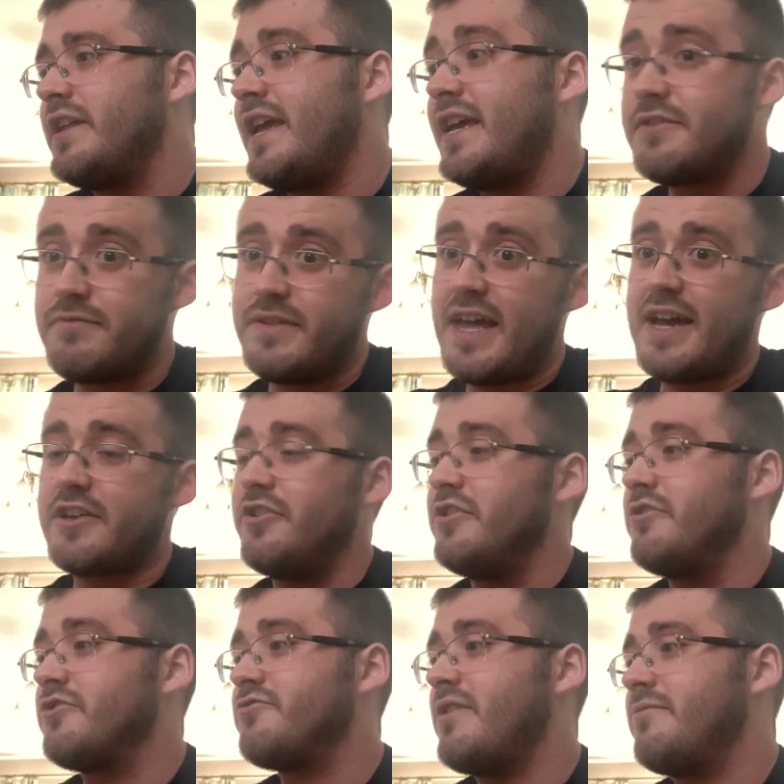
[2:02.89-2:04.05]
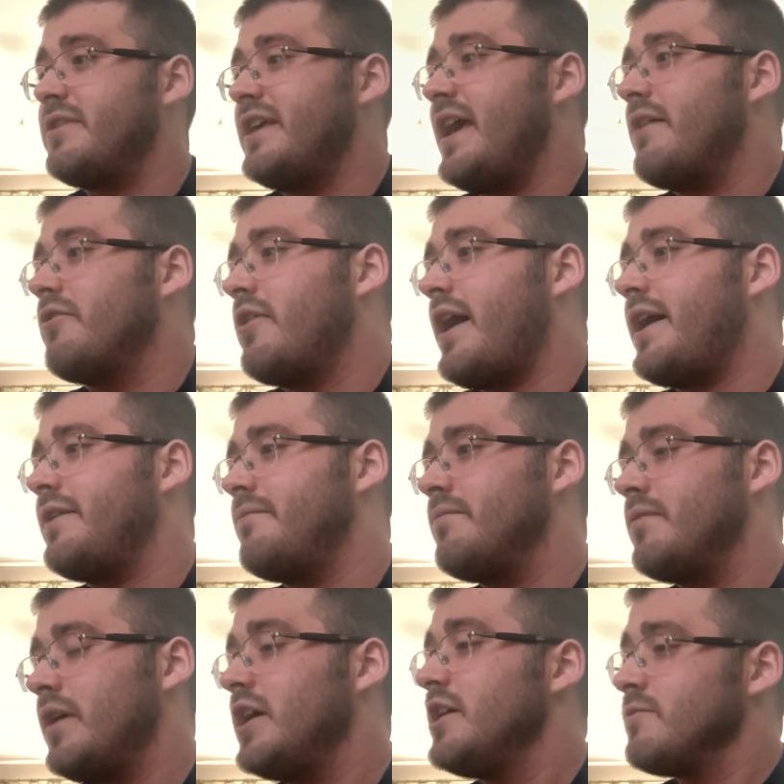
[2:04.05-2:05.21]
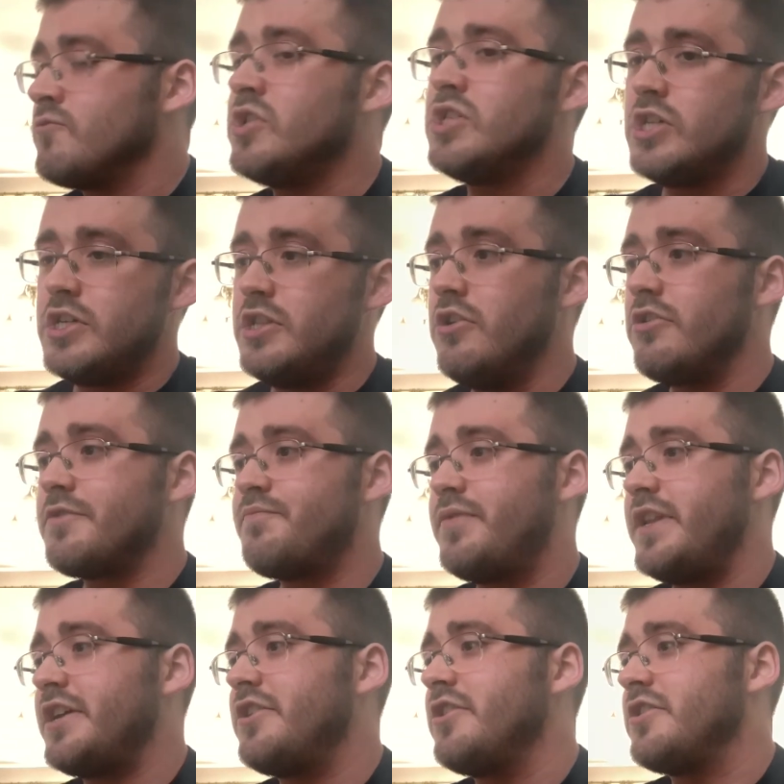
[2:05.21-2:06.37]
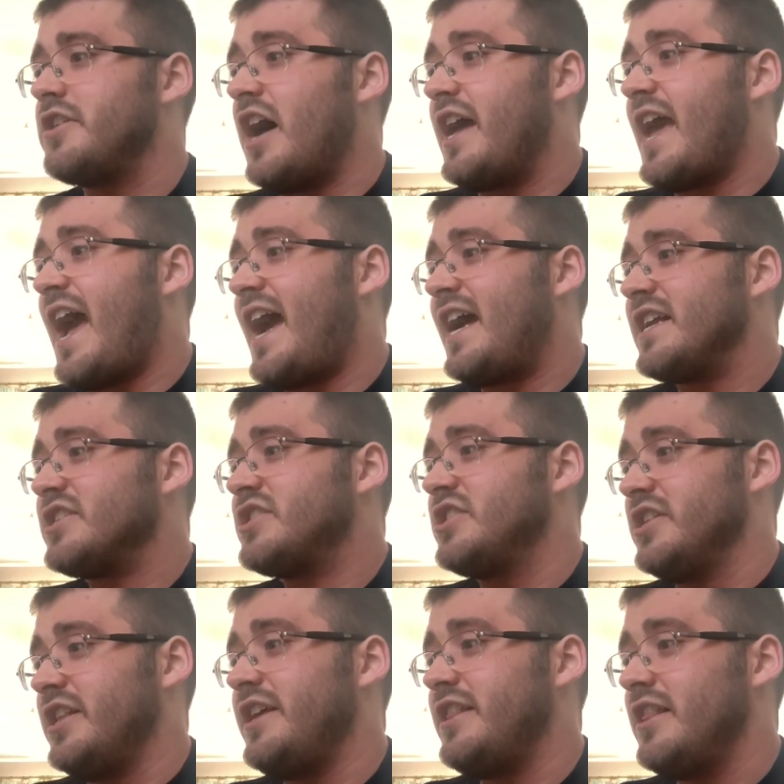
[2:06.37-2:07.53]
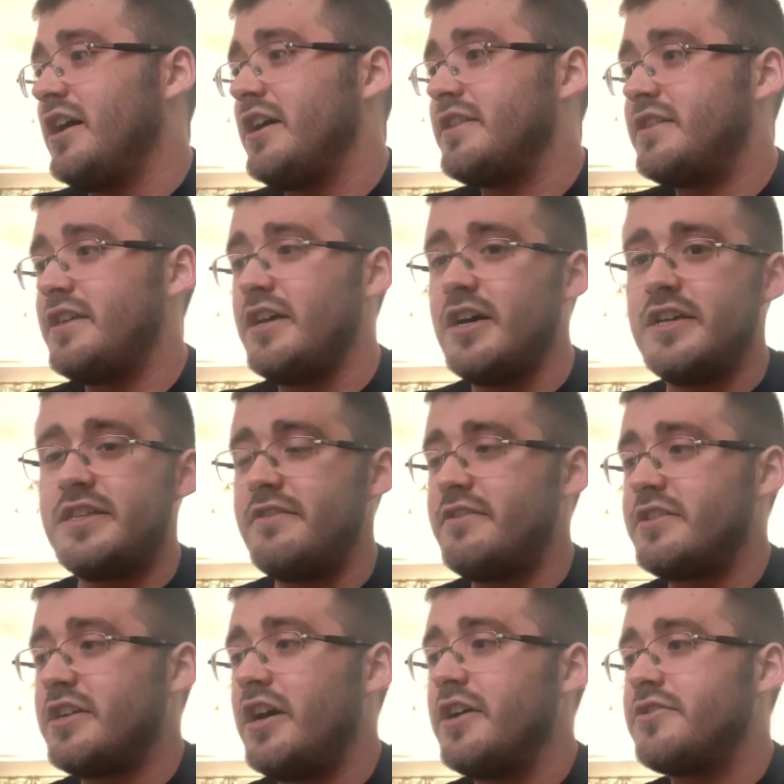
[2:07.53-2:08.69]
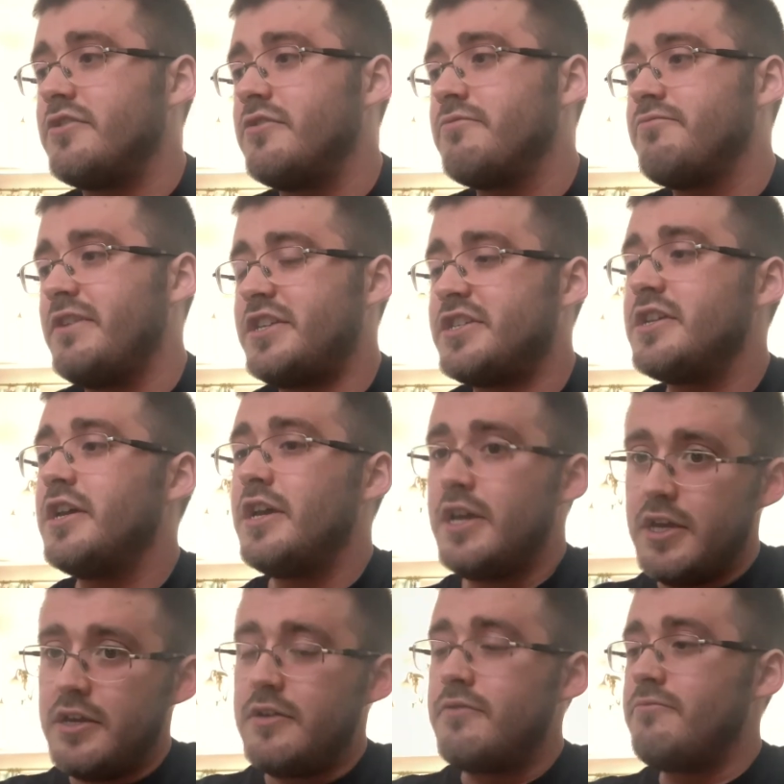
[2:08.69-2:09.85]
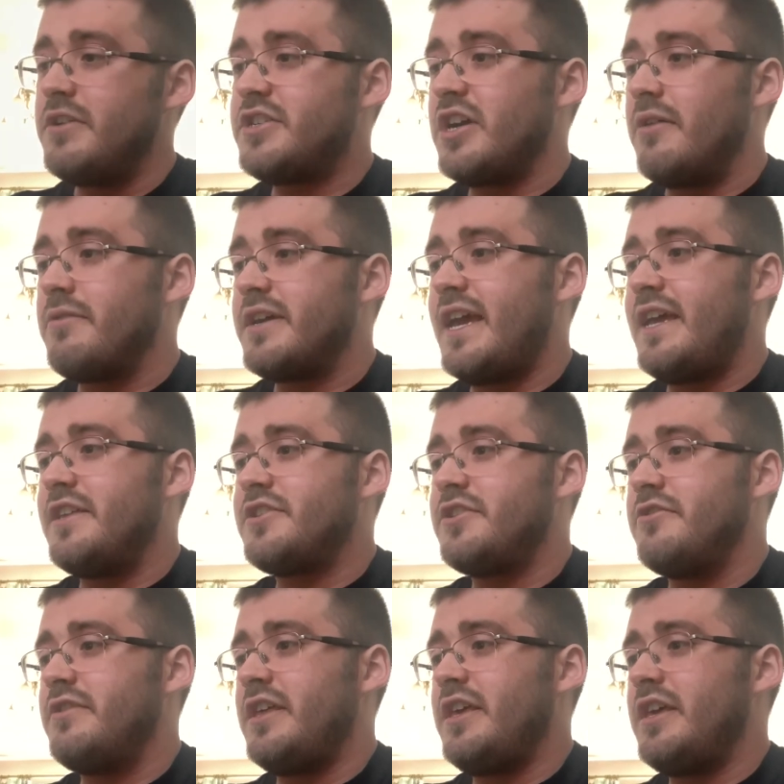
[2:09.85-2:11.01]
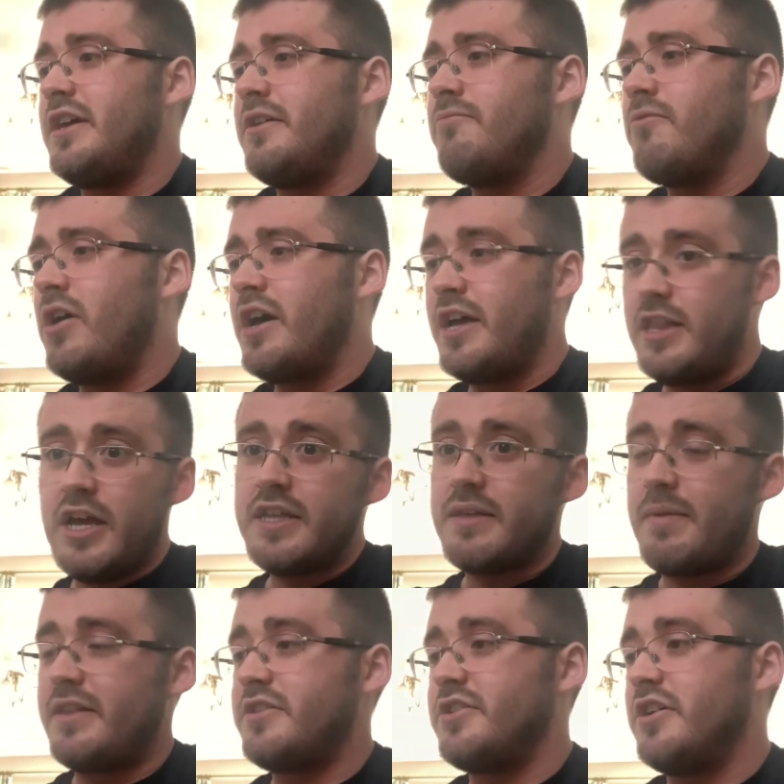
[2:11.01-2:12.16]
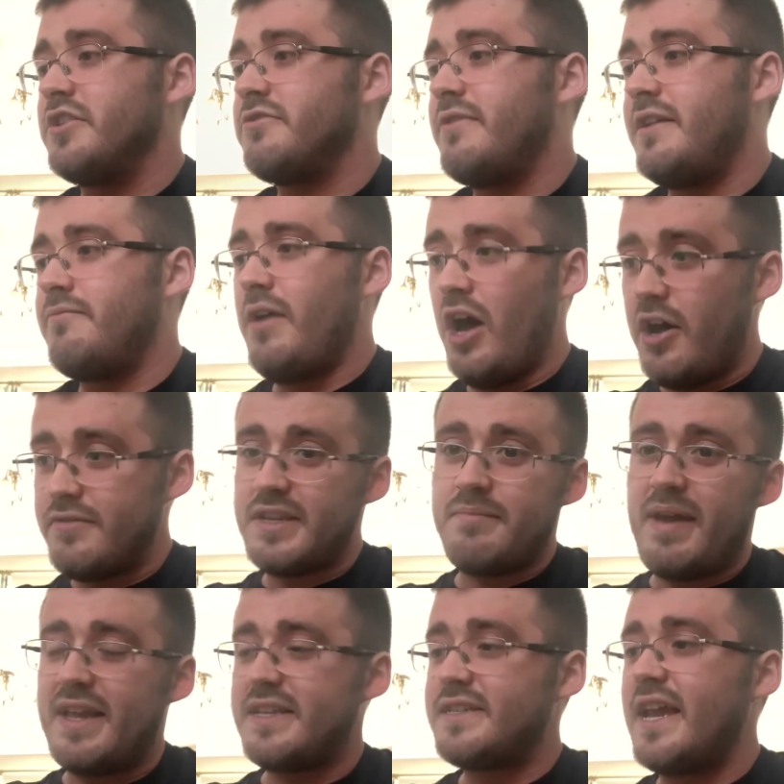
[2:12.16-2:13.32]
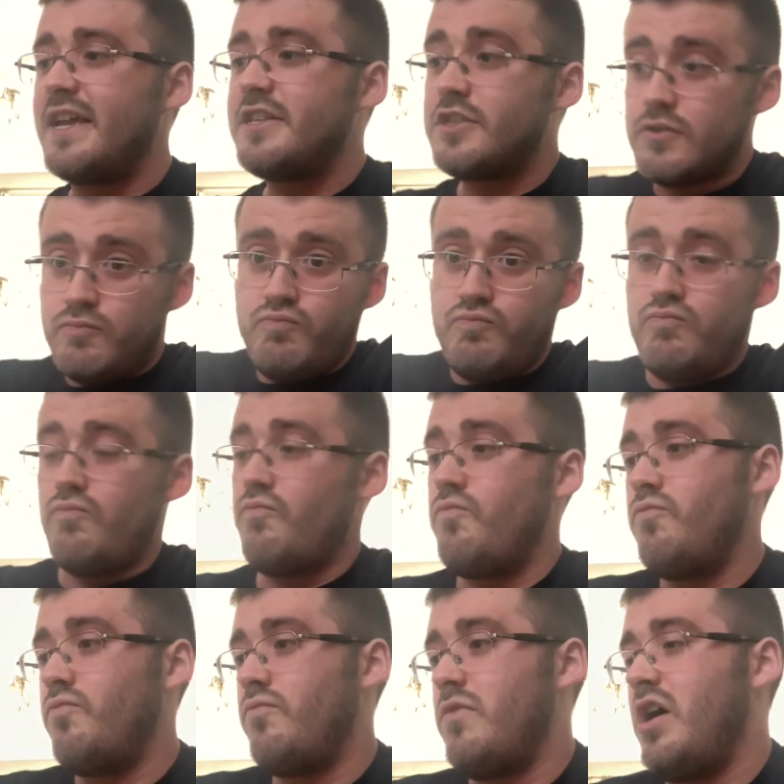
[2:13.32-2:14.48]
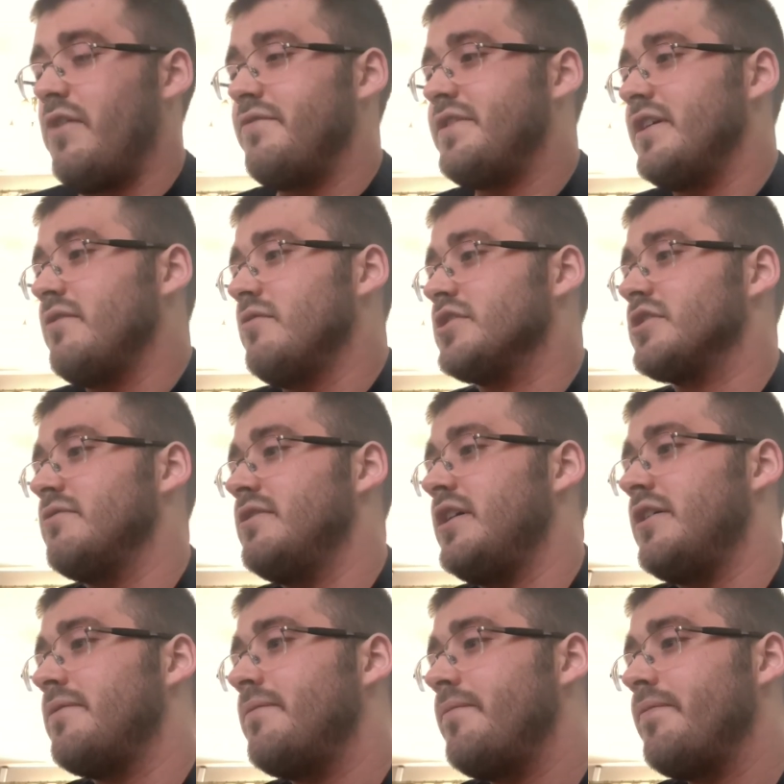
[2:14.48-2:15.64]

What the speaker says: is with that color as well with the yellow, and looks pretty good. I actually like the idea of the title, which I would get into the why I liked about the title, and obviously makes sense, obviously what's going on.